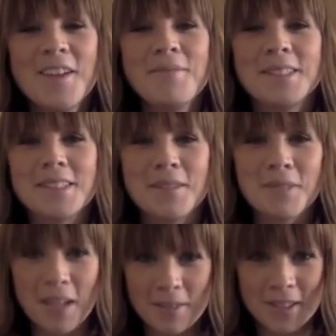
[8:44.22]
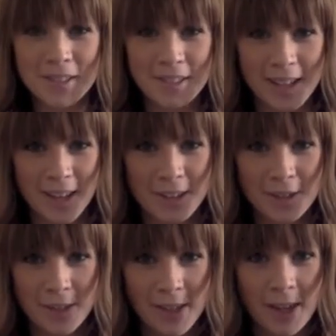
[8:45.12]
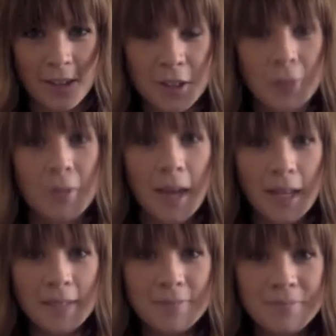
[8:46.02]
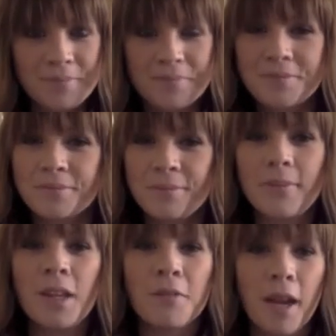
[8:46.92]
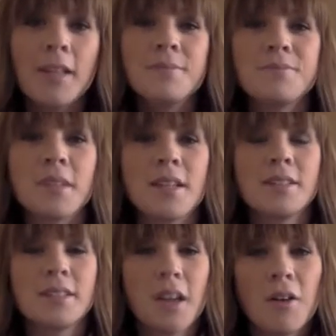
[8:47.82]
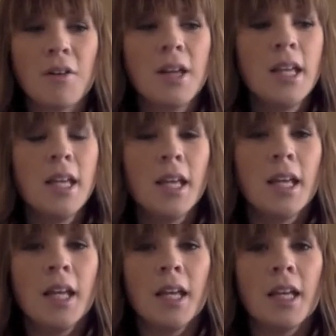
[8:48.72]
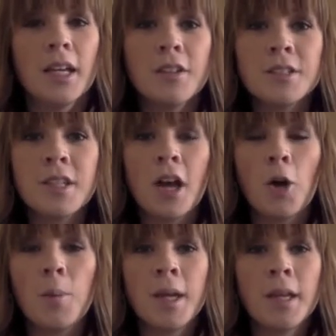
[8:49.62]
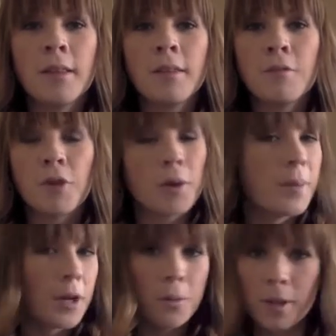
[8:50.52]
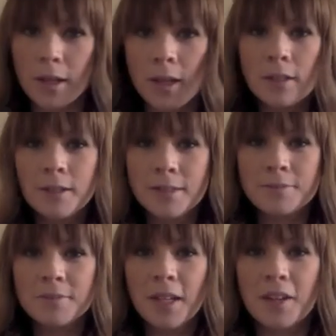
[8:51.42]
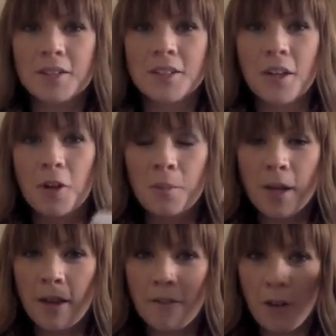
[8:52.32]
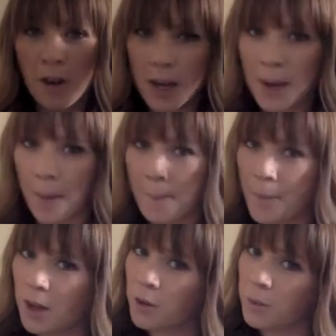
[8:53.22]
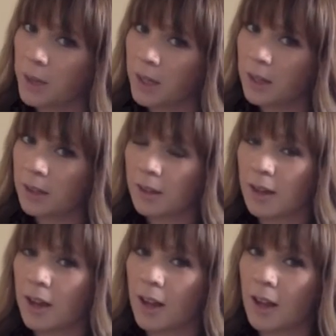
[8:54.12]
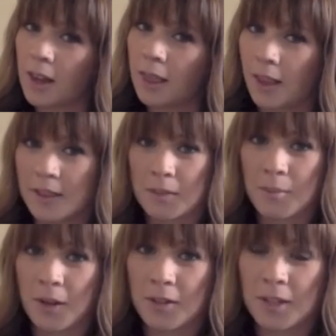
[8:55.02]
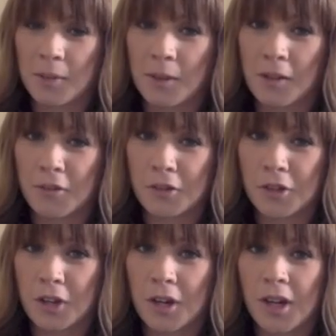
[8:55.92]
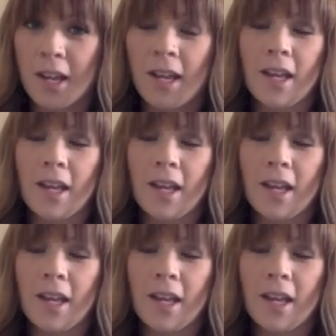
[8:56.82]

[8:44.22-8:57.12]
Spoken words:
But sometimes you just gotta do what you gotta do, right? Right. So here's to hoping for a better weekend. Here's to hoping for a better week and a less embarrassing week for sure.